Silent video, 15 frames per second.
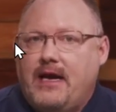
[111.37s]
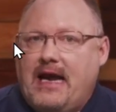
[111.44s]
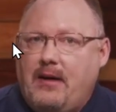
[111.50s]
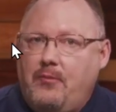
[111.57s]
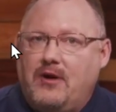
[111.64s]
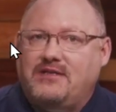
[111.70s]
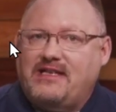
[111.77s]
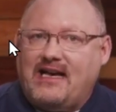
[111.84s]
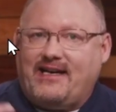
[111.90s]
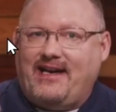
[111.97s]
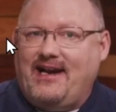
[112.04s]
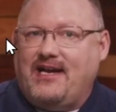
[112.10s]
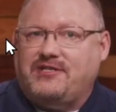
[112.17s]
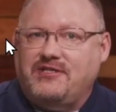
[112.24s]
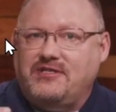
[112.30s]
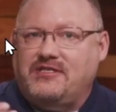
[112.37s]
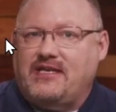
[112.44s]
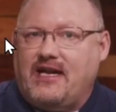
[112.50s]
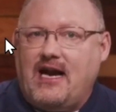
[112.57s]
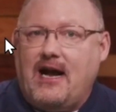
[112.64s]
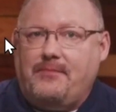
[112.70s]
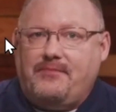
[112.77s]
And once that connection's
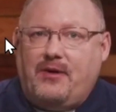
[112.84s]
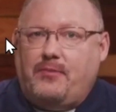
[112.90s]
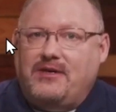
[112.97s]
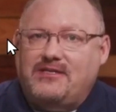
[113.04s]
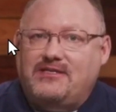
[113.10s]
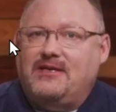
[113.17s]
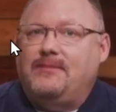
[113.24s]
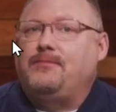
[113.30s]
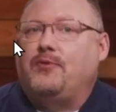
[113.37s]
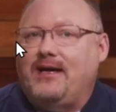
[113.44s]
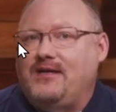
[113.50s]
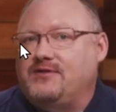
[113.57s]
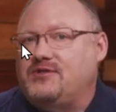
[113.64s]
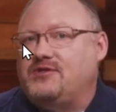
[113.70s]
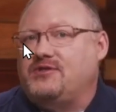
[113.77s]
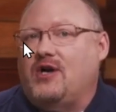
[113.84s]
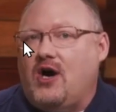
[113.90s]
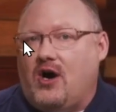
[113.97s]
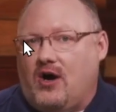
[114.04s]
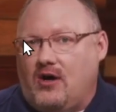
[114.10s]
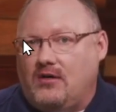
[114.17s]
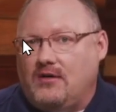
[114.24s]
set up, then we simply
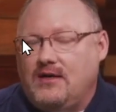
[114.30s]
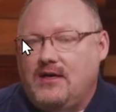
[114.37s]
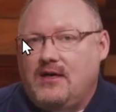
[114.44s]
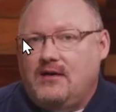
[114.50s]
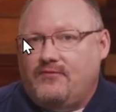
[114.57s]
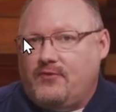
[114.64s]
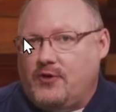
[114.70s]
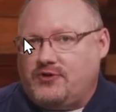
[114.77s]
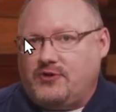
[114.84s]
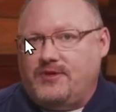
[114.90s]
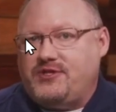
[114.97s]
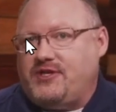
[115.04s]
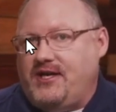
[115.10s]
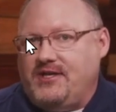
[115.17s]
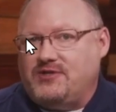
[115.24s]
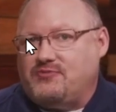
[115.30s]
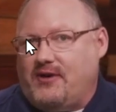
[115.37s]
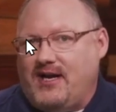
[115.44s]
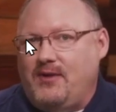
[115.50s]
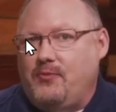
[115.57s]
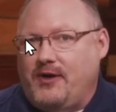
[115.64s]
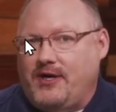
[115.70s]
install virtual machines
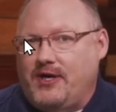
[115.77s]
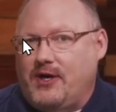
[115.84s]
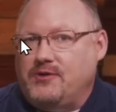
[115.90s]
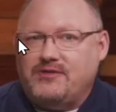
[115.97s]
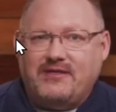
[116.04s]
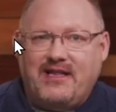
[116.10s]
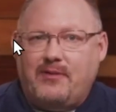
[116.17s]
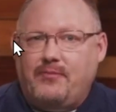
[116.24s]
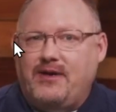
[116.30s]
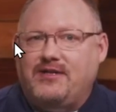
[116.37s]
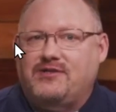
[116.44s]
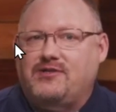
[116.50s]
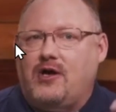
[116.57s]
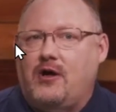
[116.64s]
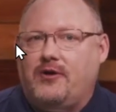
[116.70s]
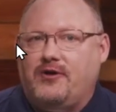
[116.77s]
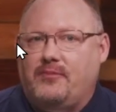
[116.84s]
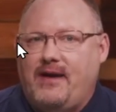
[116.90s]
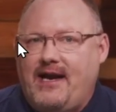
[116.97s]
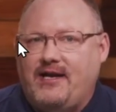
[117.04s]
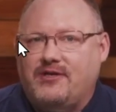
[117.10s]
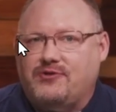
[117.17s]
running Windows, and then we install our
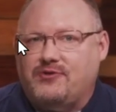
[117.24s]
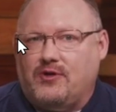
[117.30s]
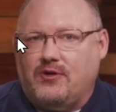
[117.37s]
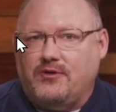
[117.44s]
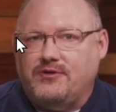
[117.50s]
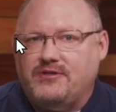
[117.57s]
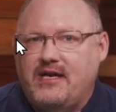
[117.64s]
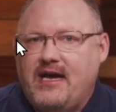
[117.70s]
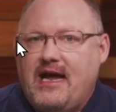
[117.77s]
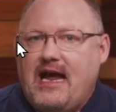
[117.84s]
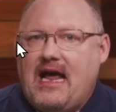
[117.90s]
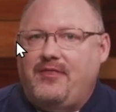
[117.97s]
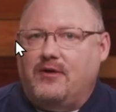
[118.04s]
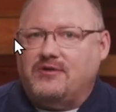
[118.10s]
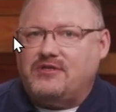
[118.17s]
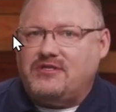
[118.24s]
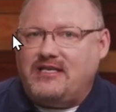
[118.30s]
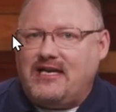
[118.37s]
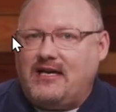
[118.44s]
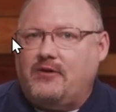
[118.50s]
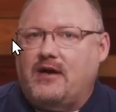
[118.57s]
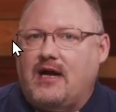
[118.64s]
domain controllers, and they'll
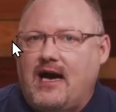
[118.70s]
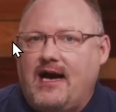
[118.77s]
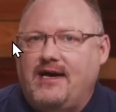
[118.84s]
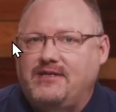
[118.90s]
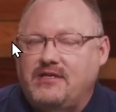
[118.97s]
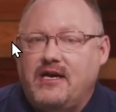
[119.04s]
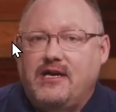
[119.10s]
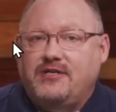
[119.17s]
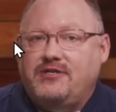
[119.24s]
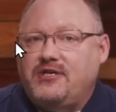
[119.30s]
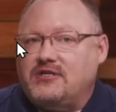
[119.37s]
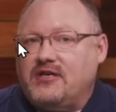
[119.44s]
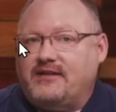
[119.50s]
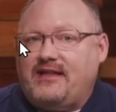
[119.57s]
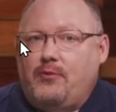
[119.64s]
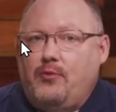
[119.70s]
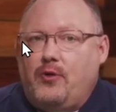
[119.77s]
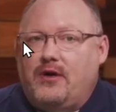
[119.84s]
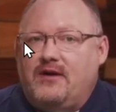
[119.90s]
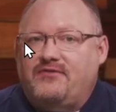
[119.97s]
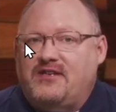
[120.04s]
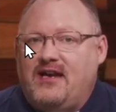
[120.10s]
synchronize just like they
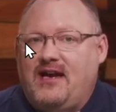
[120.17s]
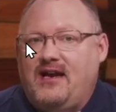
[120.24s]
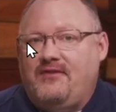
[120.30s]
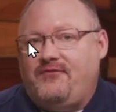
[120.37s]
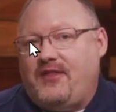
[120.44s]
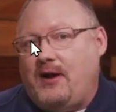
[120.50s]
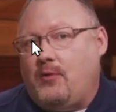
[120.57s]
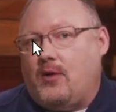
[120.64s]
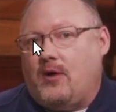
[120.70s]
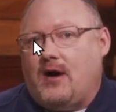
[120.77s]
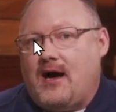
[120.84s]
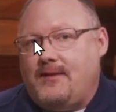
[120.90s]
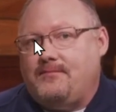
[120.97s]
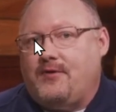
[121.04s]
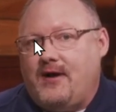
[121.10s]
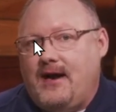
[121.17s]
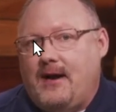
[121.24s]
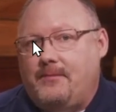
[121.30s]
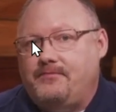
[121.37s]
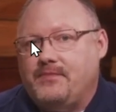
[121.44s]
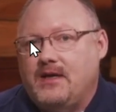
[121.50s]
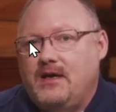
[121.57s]
would if they were
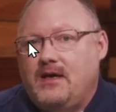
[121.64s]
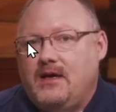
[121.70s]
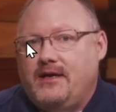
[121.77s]
on-prem.